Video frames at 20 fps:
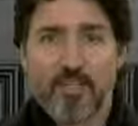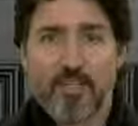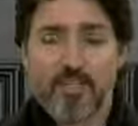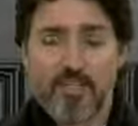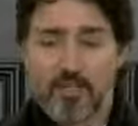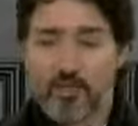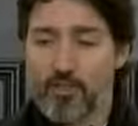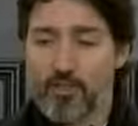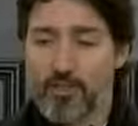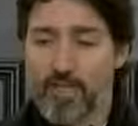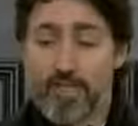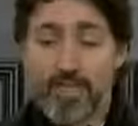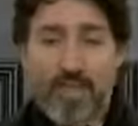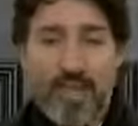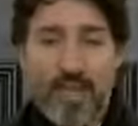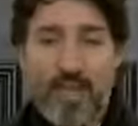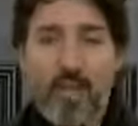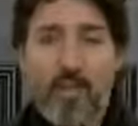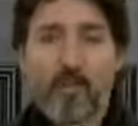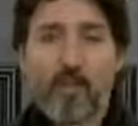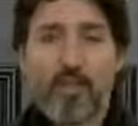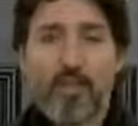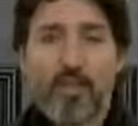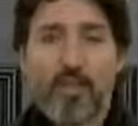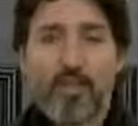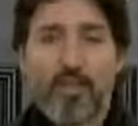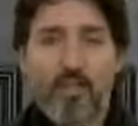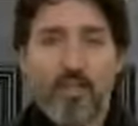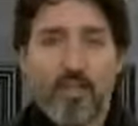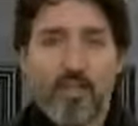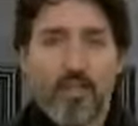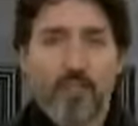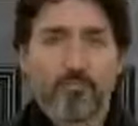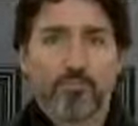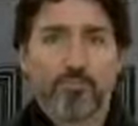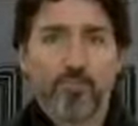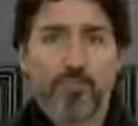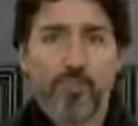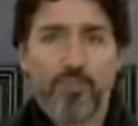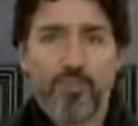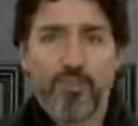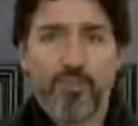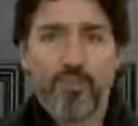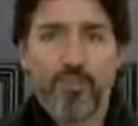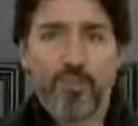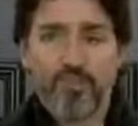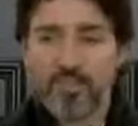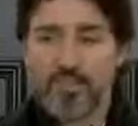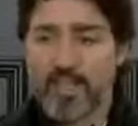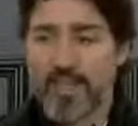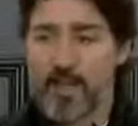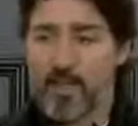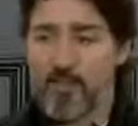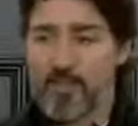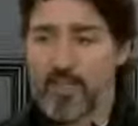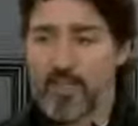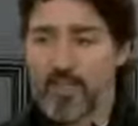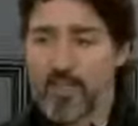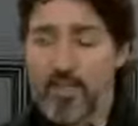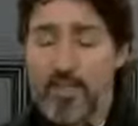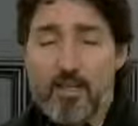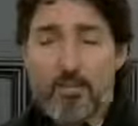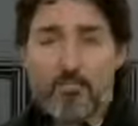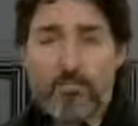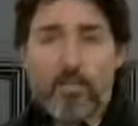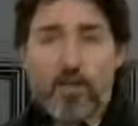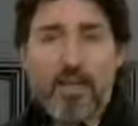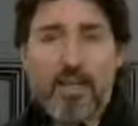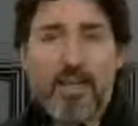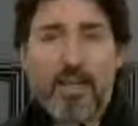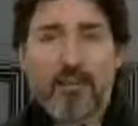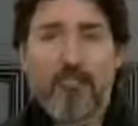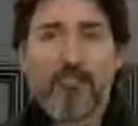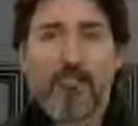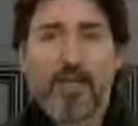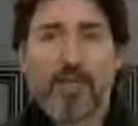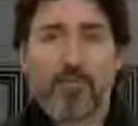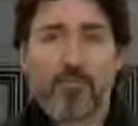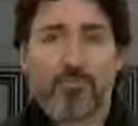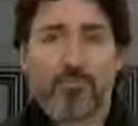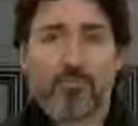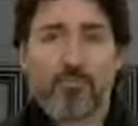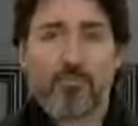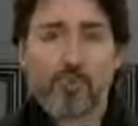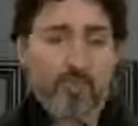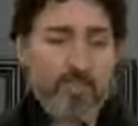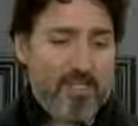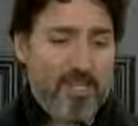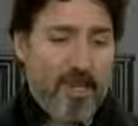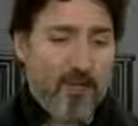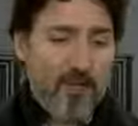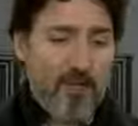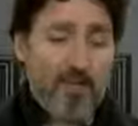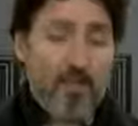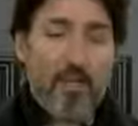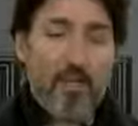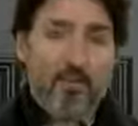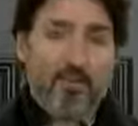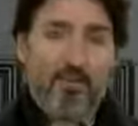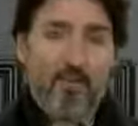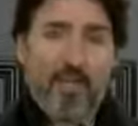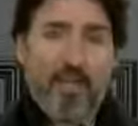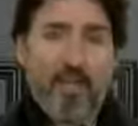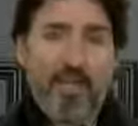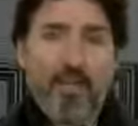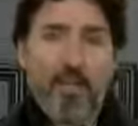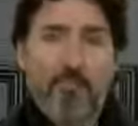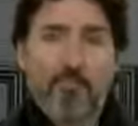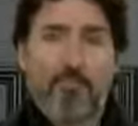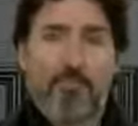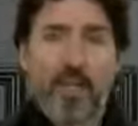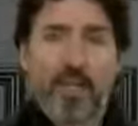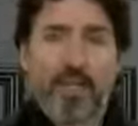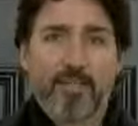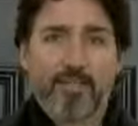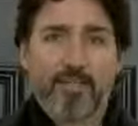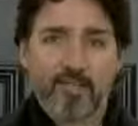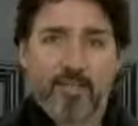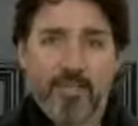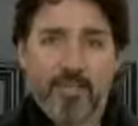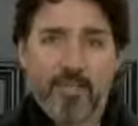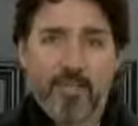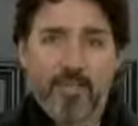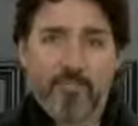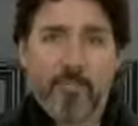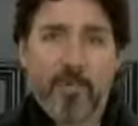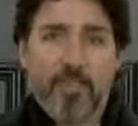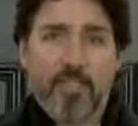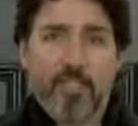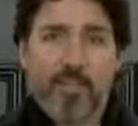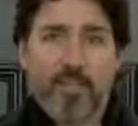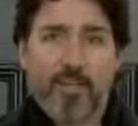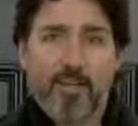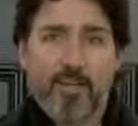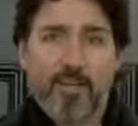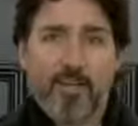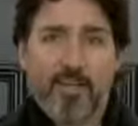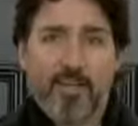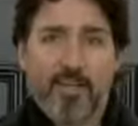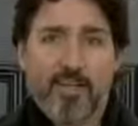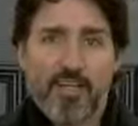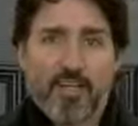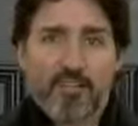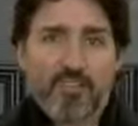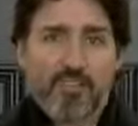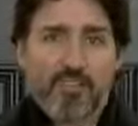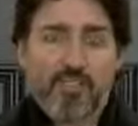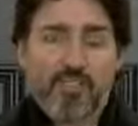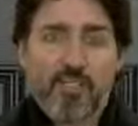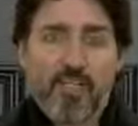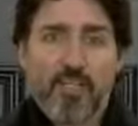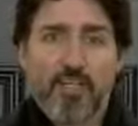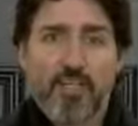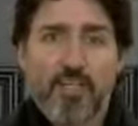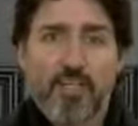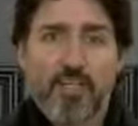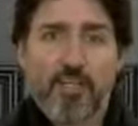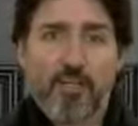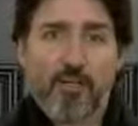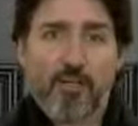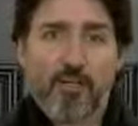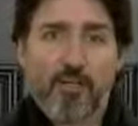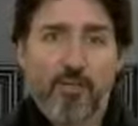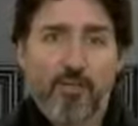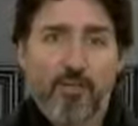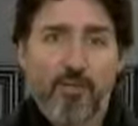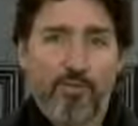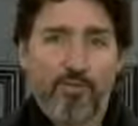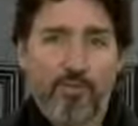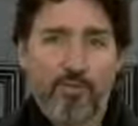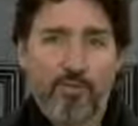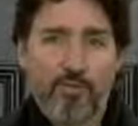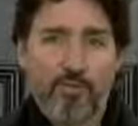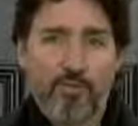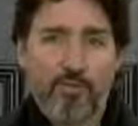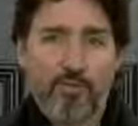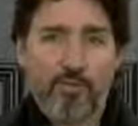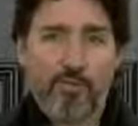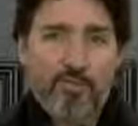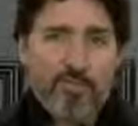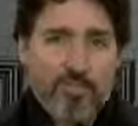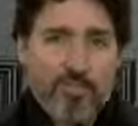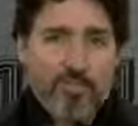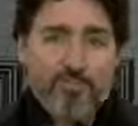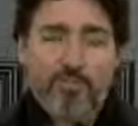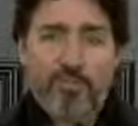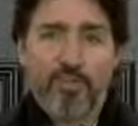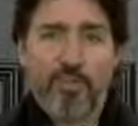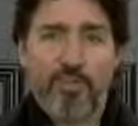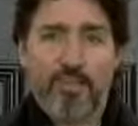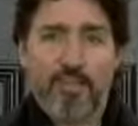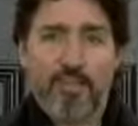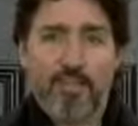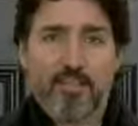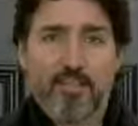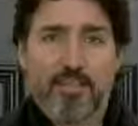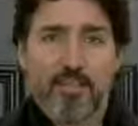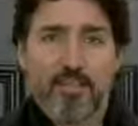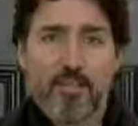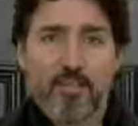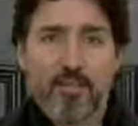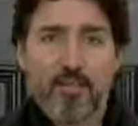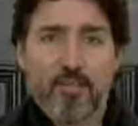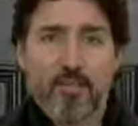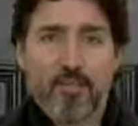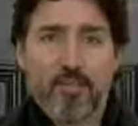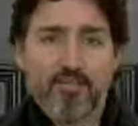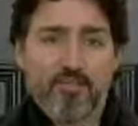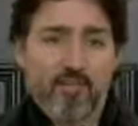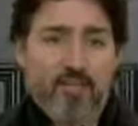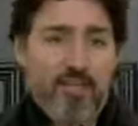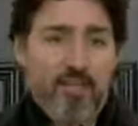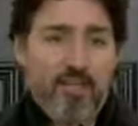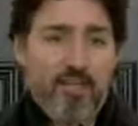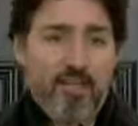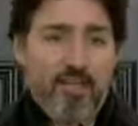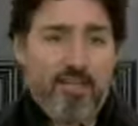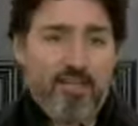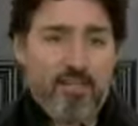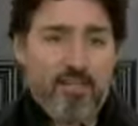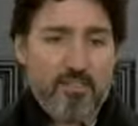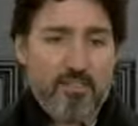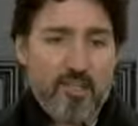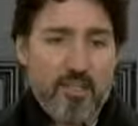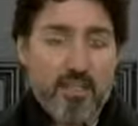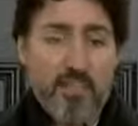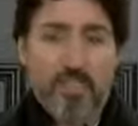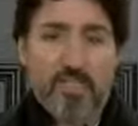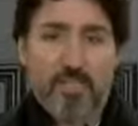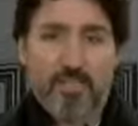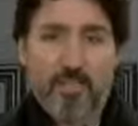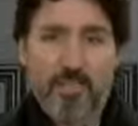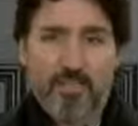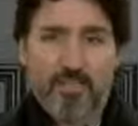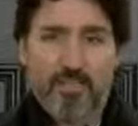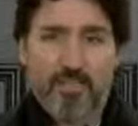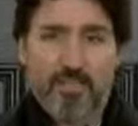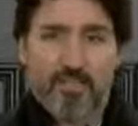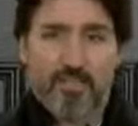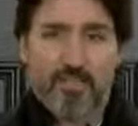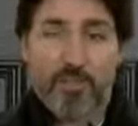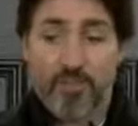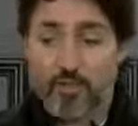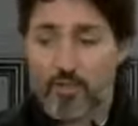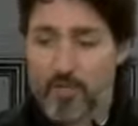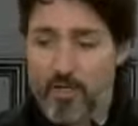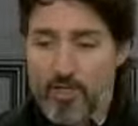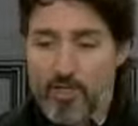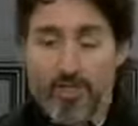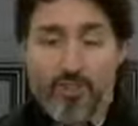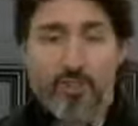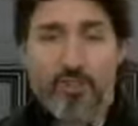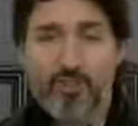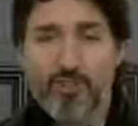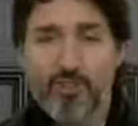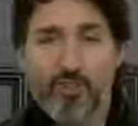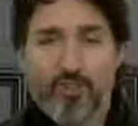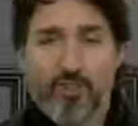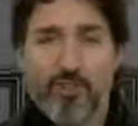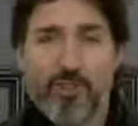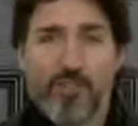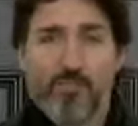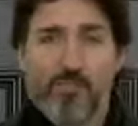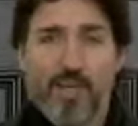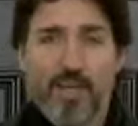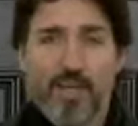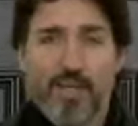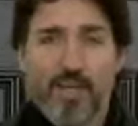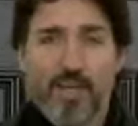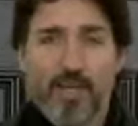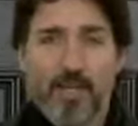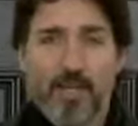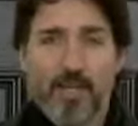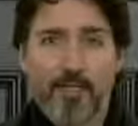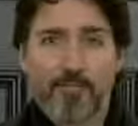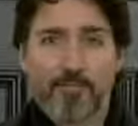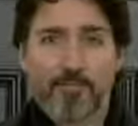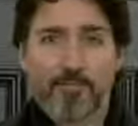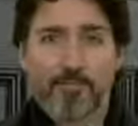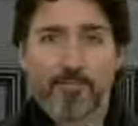And looking at how we can improve things, how we can bring in better supports, how we can create better prosperity and shared economic growth for everyone. These are the things that Canadians expect us to do, not just during a pandemic,